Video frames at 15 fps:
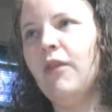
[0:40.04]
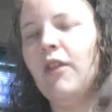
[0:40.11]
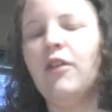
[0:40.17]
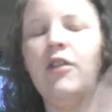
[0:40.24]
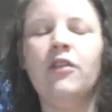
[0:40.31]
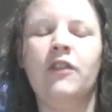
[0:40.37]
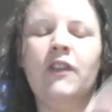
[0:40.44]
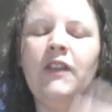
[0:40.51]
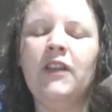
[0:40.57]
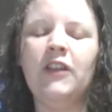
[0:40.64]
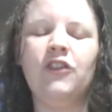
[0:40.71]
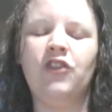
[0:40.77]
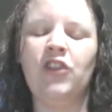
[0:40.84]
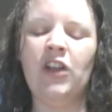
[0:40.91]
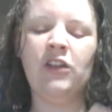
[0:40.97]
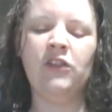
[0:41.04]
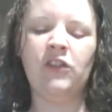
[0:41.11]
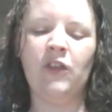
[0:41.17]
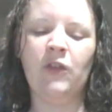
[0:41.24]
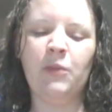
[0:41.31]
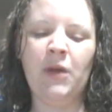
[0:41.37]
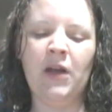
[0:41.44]
currency exchange
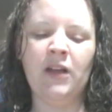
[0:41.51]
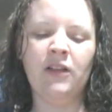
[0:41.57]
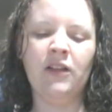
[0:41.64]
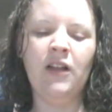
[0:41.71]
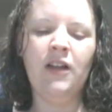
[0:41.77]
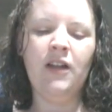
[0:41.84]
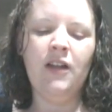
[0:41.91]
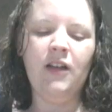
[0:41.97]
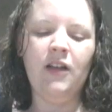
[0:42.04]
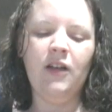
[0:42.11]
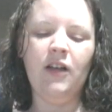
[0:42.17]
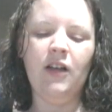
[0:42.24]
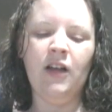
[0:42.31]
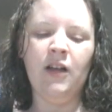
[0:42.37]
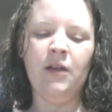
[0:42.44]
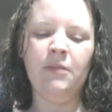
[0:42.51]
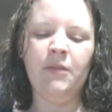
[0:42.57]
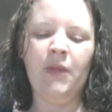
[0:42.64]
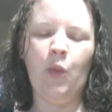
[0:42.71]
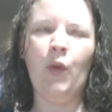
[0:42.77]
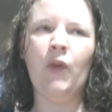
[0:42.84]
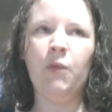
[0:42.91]
as well.
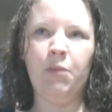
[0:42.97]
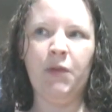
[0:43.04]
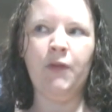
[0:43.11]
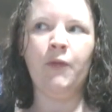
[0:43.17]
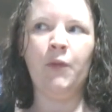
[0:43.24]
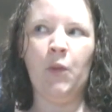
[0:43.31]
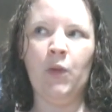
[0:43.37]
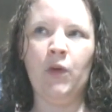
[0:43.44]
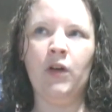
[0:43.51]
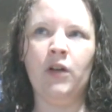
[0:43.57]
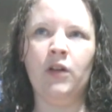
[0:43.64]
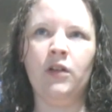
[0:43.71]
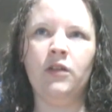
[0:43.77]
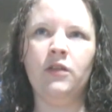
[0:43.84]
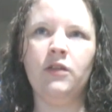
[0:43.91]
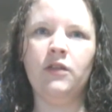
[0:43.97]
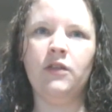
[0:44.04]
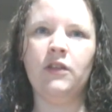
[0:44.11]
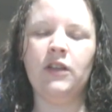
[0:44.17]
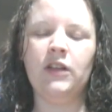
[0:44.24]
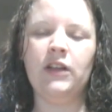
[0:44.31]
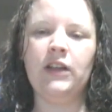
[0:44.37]
It was before
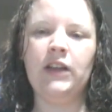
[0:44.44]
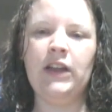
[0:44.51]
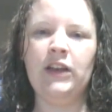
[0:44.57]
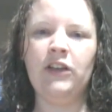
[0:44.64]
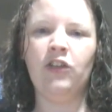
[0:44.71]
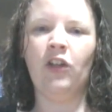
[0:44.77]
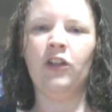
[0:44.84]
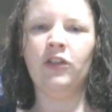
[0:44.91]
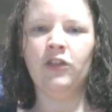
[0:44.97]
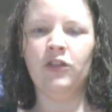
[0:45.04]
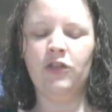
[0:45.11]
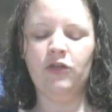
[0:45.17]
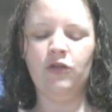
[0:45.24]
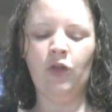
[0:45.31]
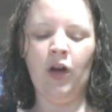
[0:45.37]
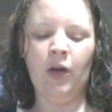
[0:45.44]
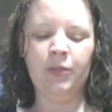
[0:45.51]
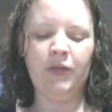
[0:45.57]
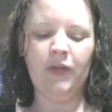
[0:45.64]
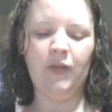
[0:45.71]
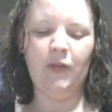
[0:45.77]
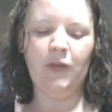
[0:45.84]
the Canadian dollar
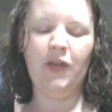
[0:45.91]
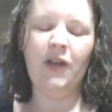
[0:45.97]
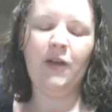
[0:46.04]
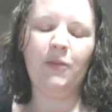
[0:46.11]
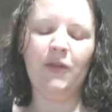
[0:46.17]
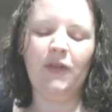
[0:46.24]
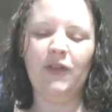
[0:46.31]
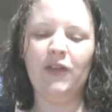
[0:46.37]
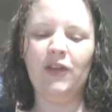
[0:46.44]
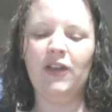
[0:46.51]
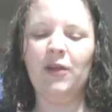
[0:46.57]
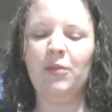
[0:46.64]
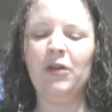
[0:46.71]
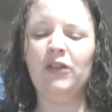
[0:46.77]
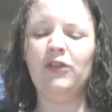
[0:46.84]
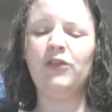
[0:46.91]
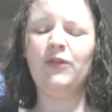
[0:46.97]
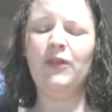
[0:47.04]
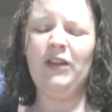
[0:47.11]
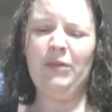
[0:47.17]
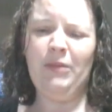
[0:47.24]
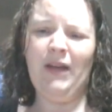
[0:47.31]
dropped, so that was good. I'm not sure
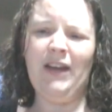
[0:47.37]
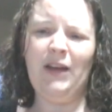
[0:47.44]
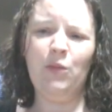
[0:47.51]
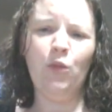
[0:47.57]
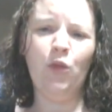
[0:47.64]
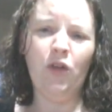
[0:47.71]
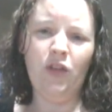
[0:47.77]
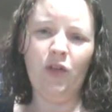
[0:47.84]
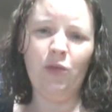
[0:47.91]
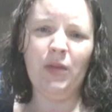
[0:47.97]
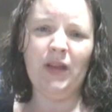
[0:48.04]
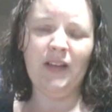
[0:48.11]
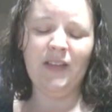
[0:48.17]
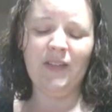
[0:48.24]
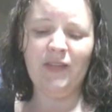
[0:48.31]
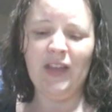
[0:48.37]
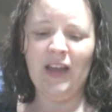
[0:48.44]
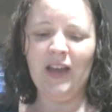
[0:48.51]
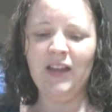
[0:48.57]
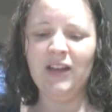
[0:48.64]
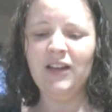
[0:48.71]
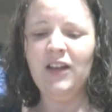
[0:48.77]
if I'm going to buy any more though because of
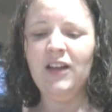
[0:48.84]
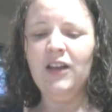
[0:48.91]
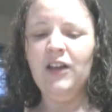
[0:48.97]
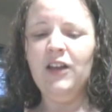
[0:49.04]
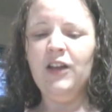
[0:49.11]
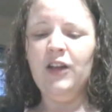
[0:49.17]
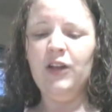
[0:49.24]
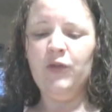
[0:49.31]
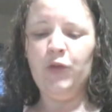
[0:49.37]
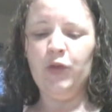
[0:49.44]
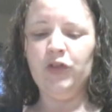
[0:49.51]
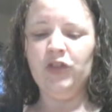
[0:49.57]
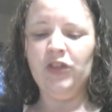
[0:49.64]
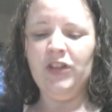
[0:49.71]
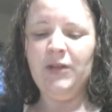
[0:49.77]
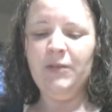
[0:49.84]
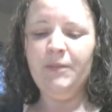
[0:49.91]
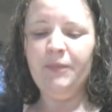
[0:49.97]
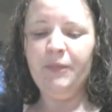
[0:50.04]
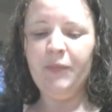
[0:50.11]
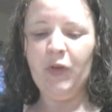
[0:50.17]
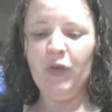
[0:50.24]
that, unfortunately.
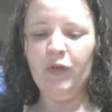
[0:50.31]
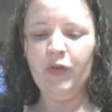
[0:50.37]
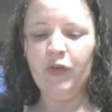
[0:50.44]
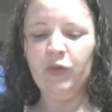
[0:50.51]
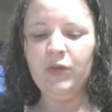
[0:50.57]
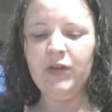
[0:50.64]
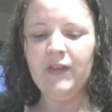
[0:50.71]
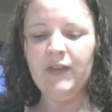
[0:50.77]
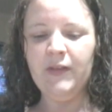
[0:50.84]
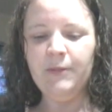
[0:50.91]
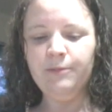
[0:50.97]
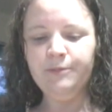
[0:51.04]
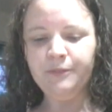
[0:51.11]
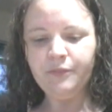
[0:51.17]
So the first one is,